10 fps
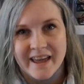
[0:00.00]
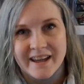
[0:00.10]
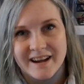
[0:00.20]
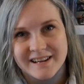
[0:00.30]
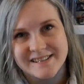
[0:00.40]

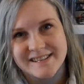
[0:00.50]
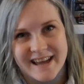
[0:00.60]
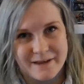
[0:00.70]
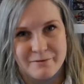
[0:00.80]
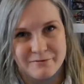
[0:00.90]
Hey guys,
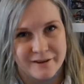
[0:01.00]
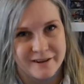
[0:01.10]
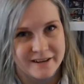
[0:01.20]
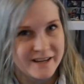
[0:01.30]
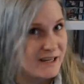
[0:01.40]
happy
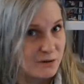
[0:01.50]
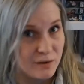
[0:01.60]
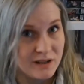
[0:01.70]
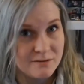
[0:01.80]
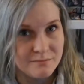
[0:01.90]
Friday
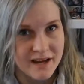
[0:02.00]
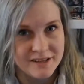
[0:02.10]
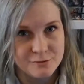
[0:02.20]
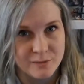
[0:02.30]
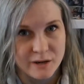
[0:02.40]
and welcome
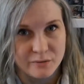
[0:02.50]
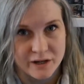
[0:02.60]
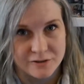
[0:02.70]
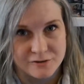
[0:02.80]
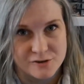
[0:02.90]
back to my
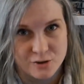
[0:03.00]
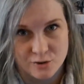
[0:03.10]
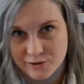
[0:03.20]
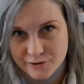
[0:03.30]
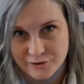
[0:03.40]
writer's
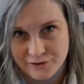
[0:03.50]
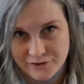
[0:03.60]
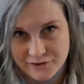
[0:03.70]
corner.